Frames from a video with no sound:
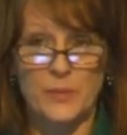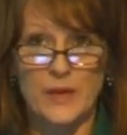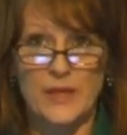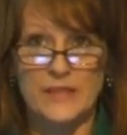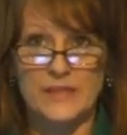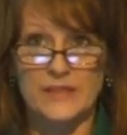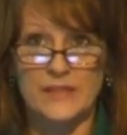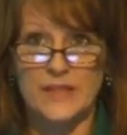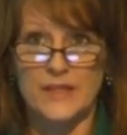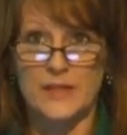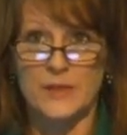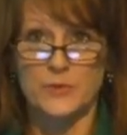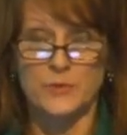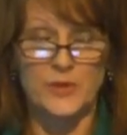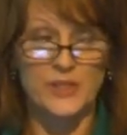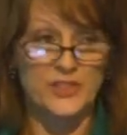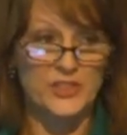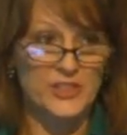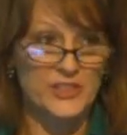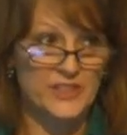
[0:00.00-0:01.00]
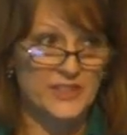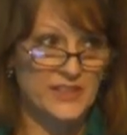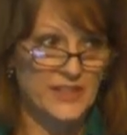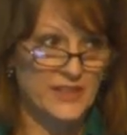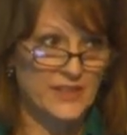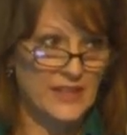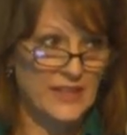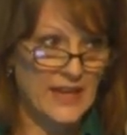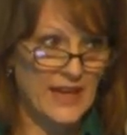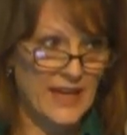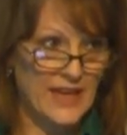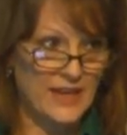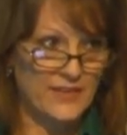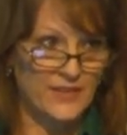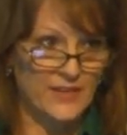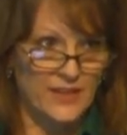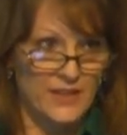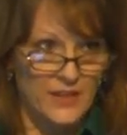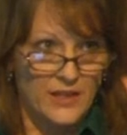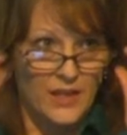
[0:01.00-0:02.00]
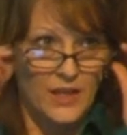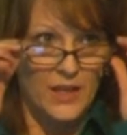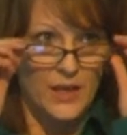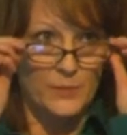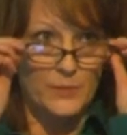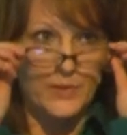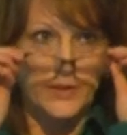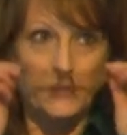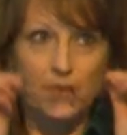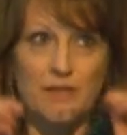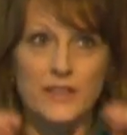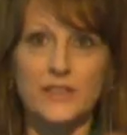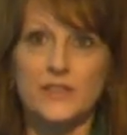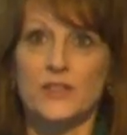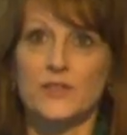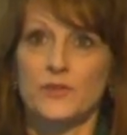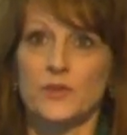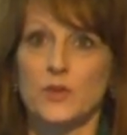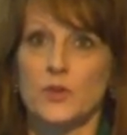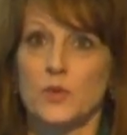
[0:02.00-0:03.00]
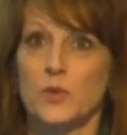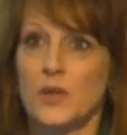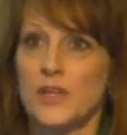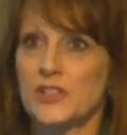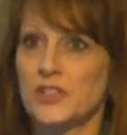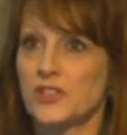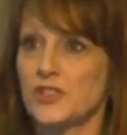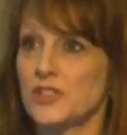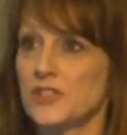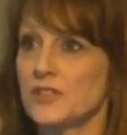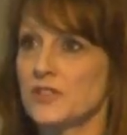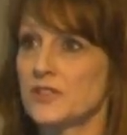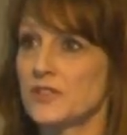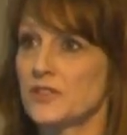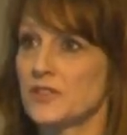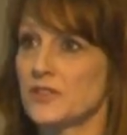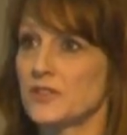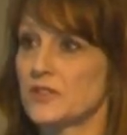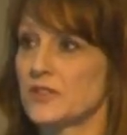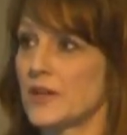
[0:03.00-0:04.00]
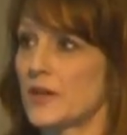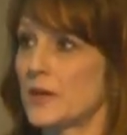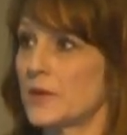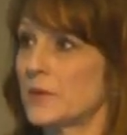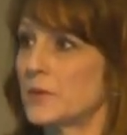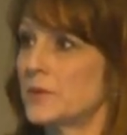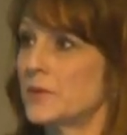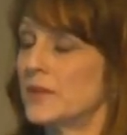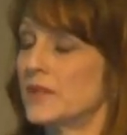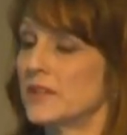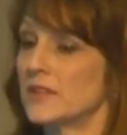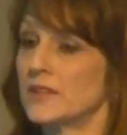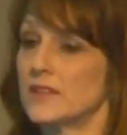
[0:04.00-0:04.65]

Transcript: but uh, Richie said that I have a couple of minutes for questions, so